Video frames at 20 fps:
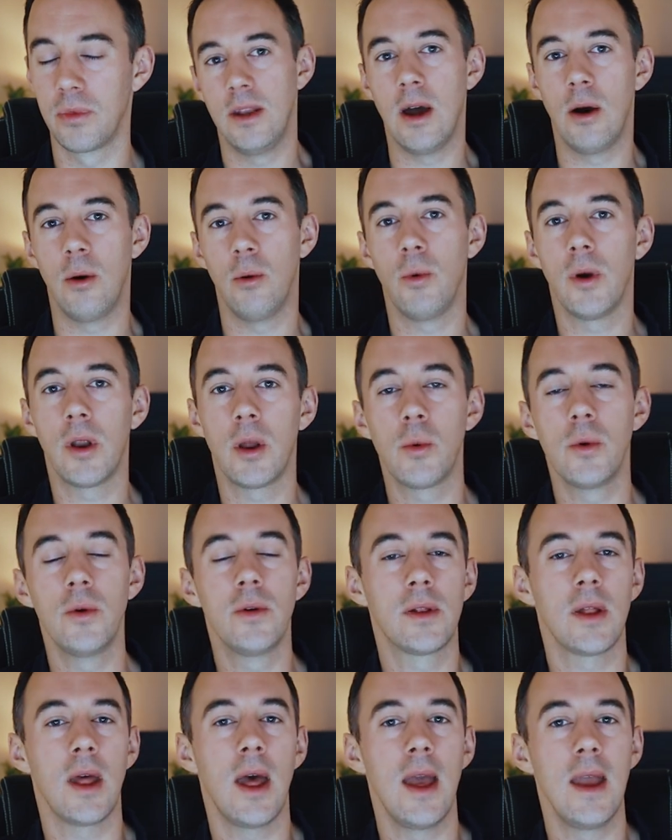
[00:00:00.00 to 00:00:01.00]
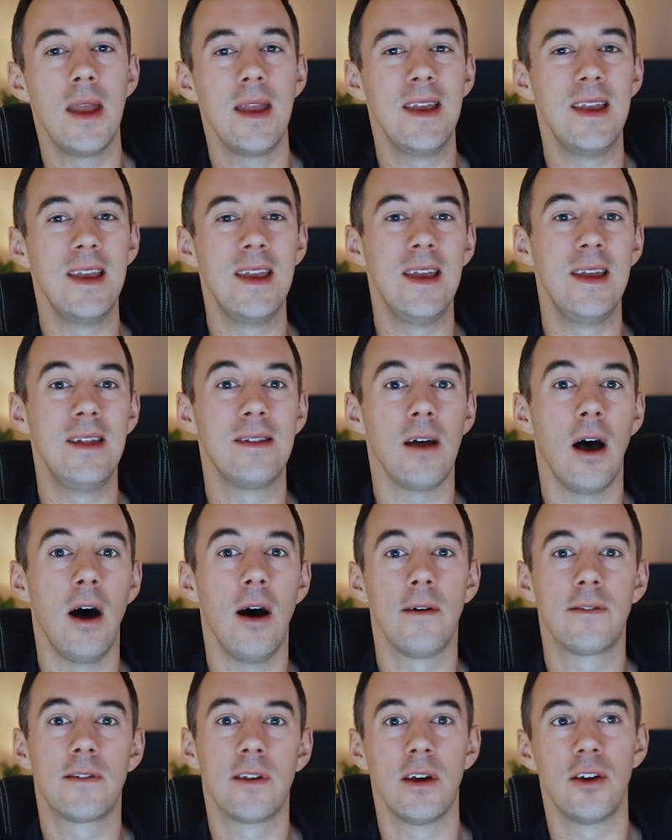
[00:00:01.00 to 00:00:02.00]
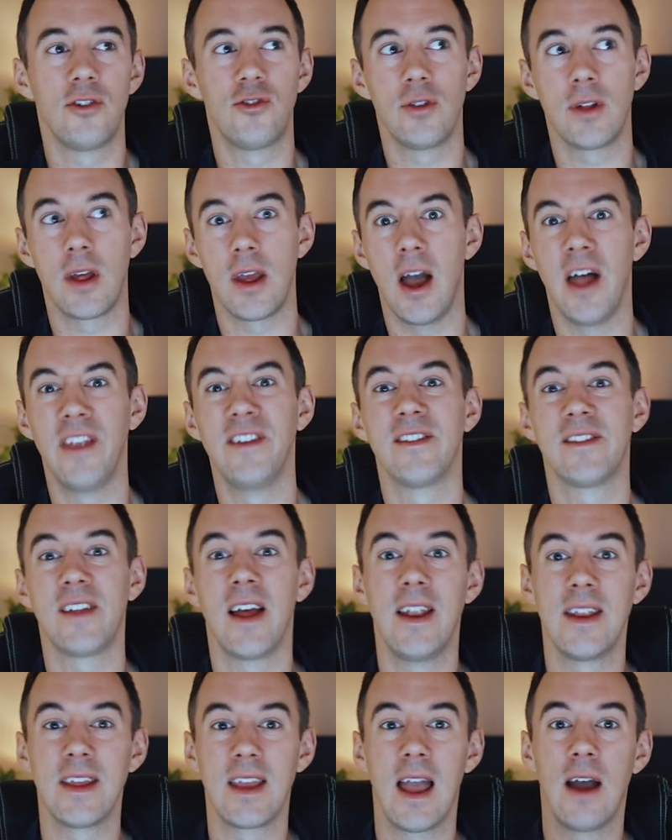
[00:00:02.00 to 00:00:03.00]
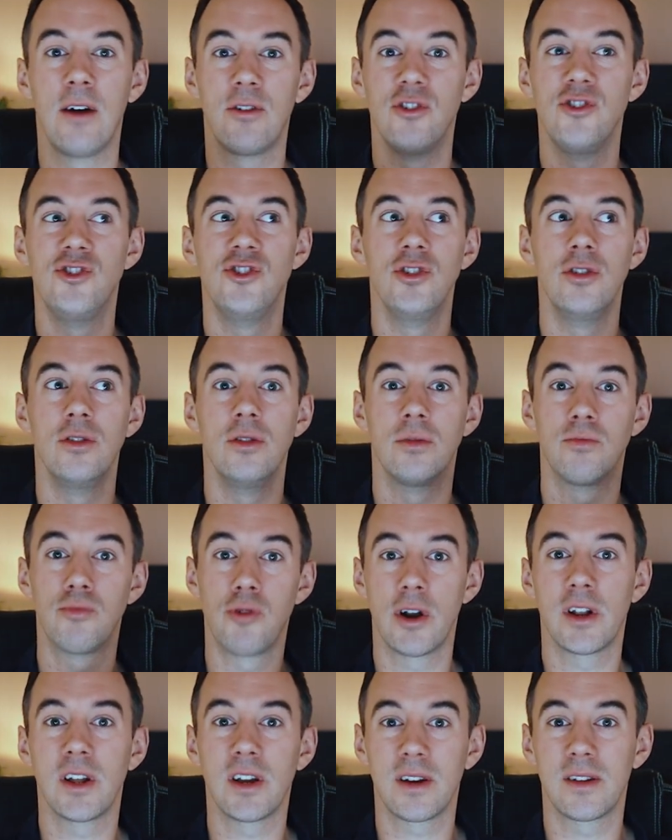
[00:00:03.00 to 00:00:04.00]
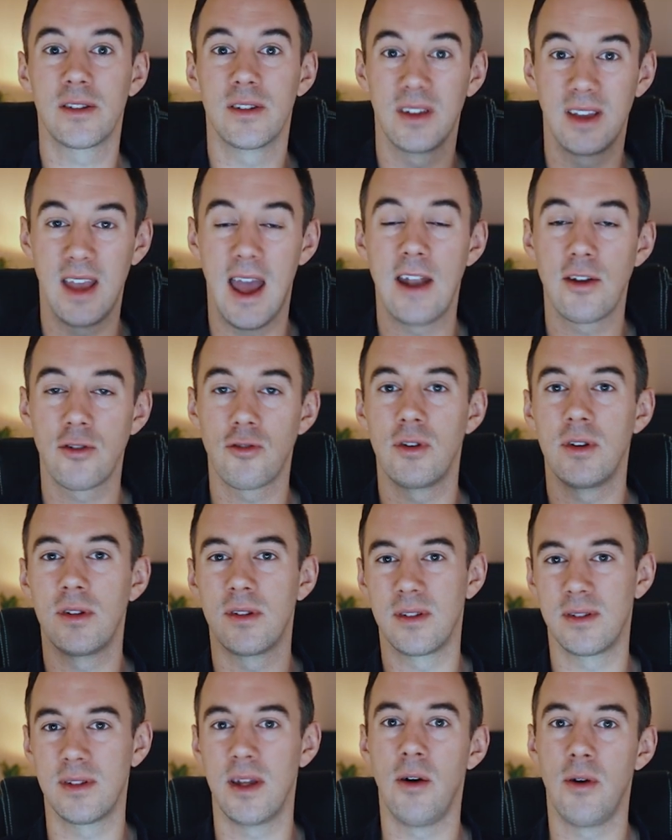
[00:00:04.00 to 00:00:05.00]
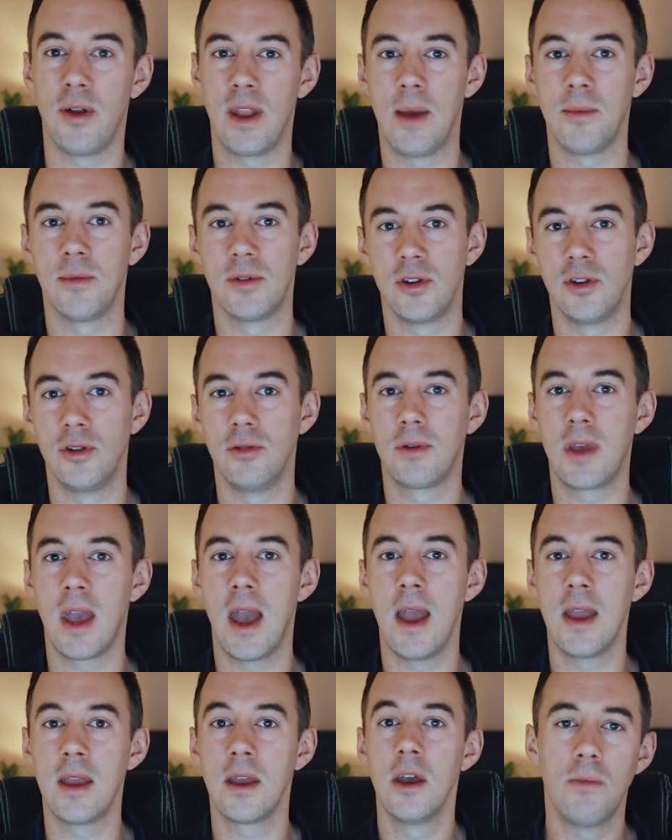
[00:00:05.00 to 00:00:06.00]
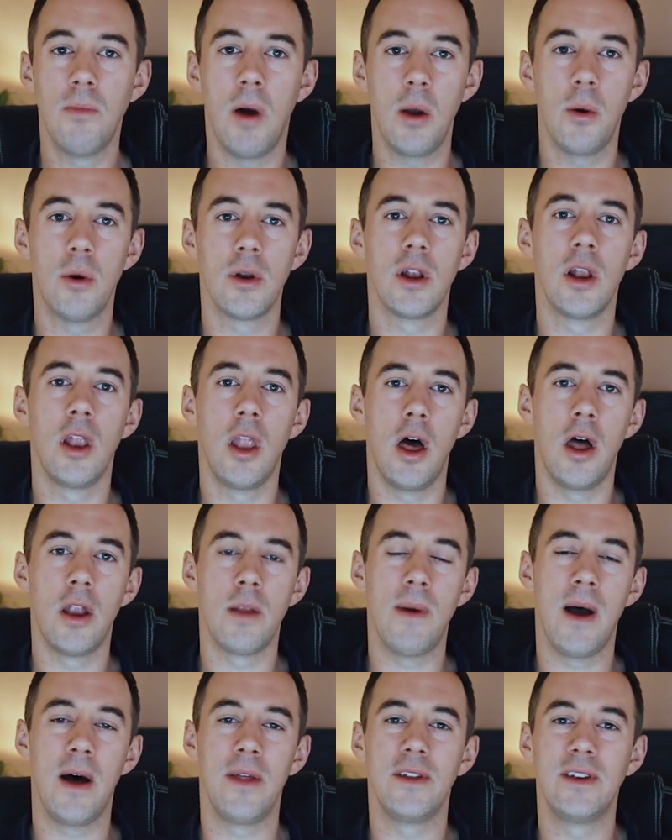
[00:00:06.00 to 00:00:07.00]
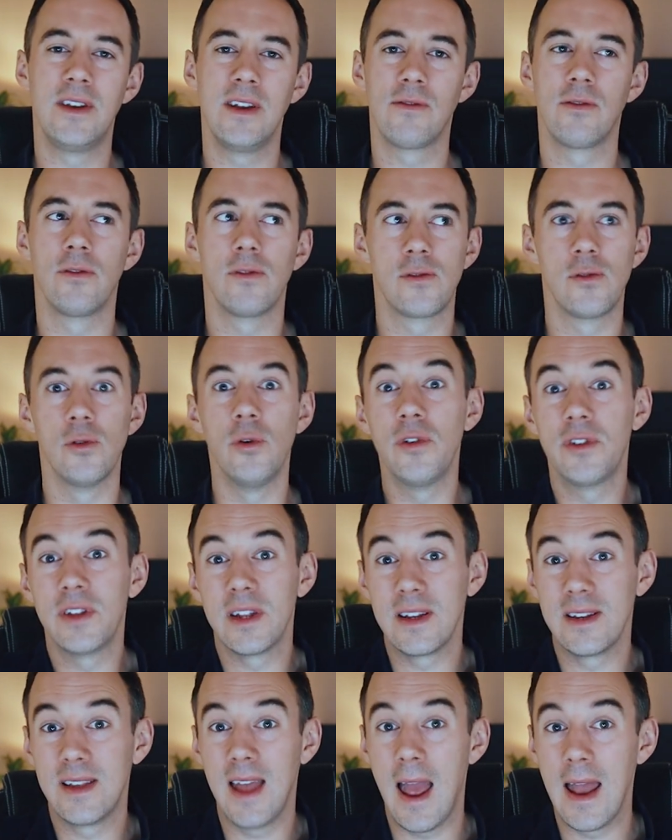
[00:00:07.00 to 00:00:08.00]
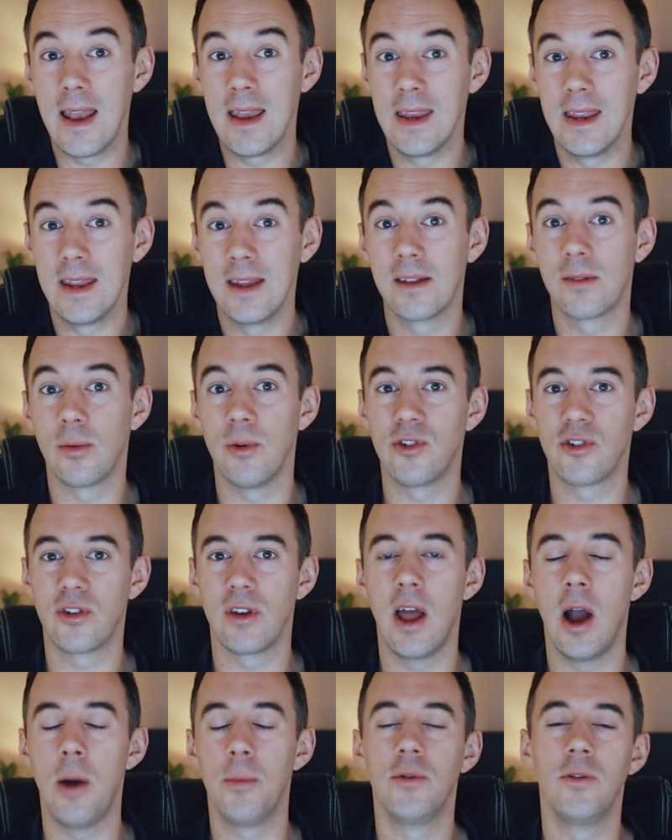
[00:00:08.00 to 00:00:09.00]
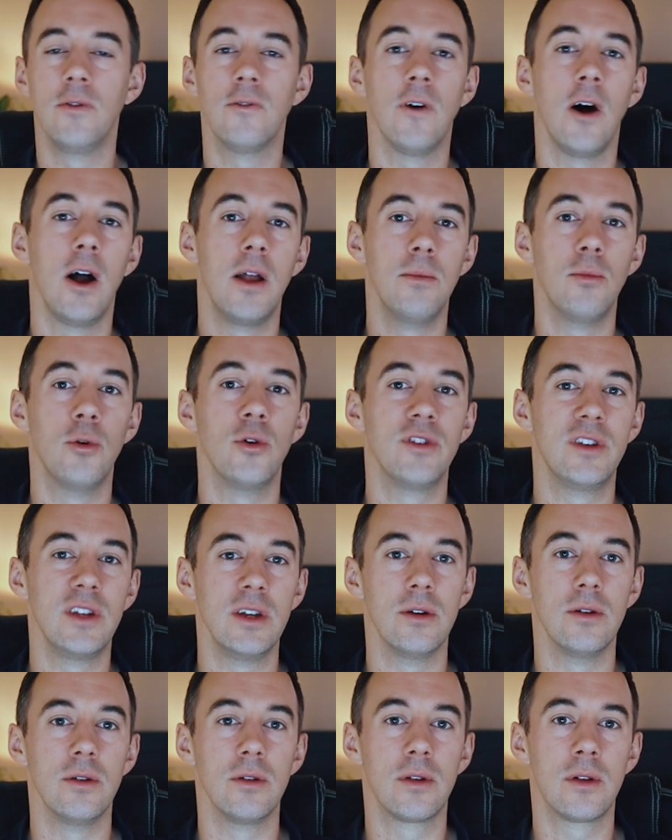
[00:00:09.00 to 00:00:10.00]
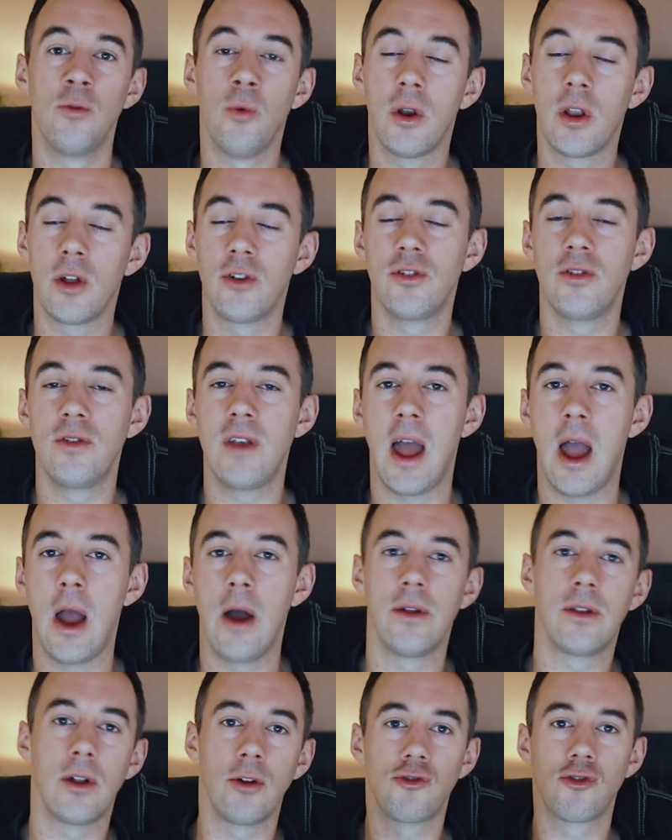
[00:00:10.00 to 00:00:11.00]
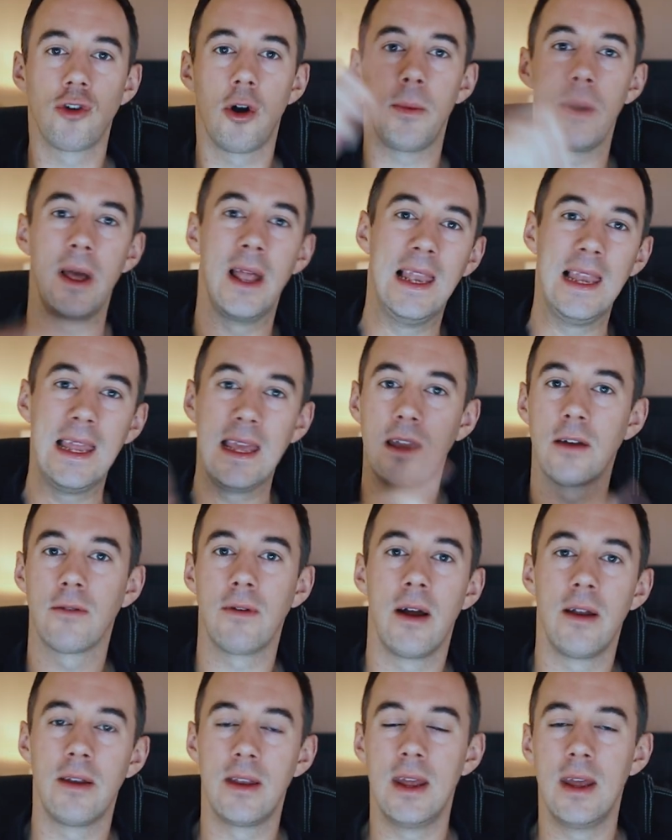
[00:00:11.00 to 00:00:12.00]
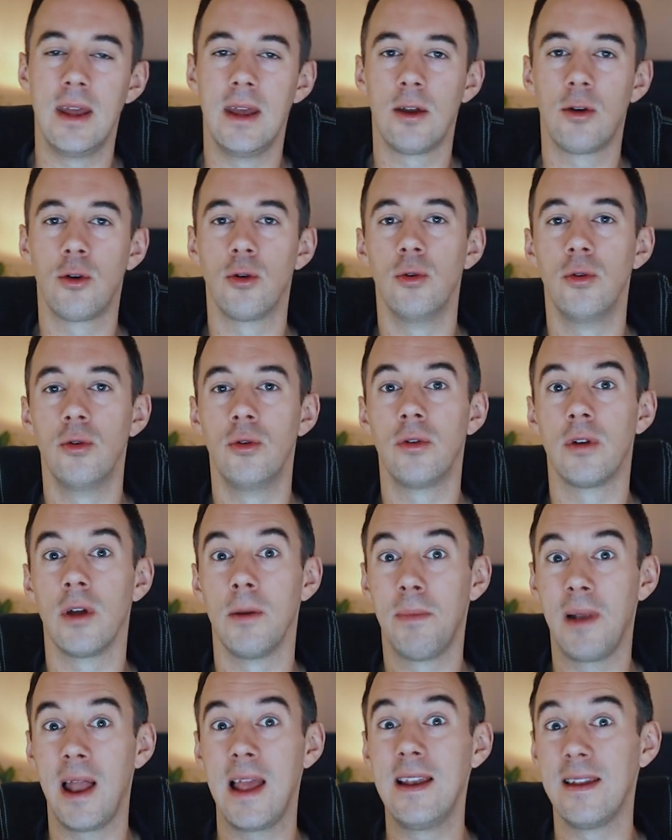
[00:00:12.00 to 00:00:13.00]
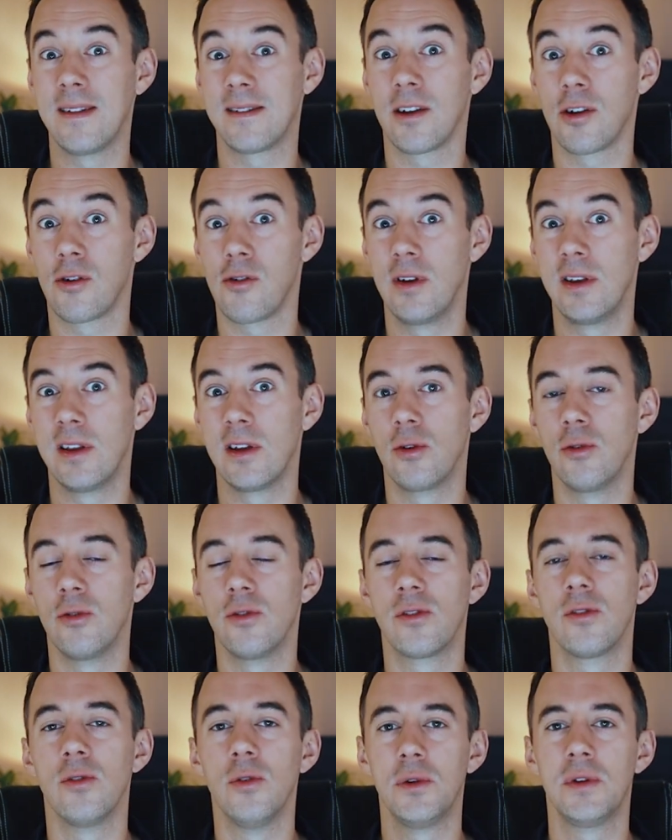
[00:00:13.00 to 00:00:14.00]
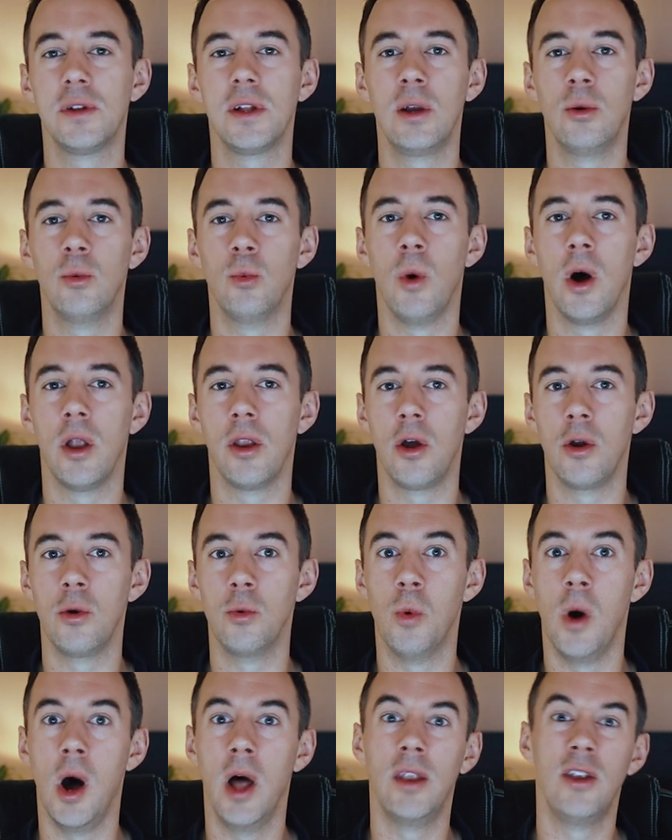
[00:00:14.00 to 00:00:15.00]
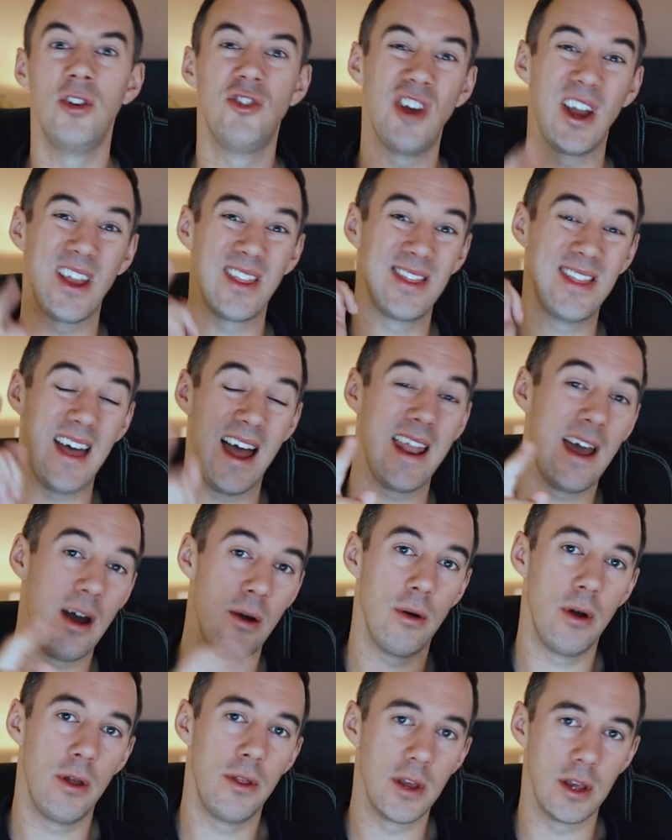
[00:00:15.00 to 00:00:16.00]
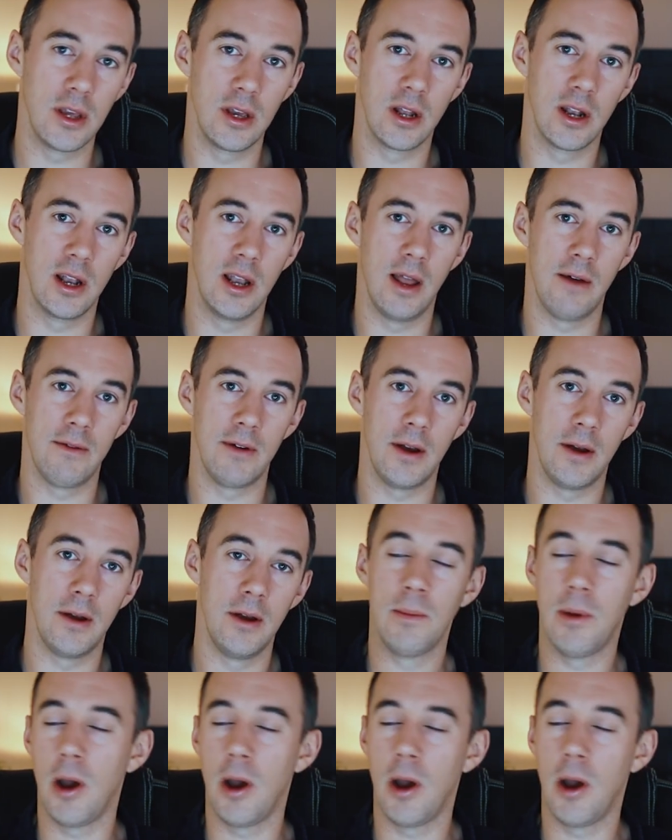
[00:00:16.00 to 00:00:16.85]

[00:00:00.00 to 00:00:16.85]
Now, what I will say is after understanding how to choose products and categories to sell on Amazon UK, you might want to learn about the different sourcing techniques which can help you find more deals. What I'll do now is I'll drop a link around here called a playlist I created called Sourcing 101. Check that out. I think you can love it.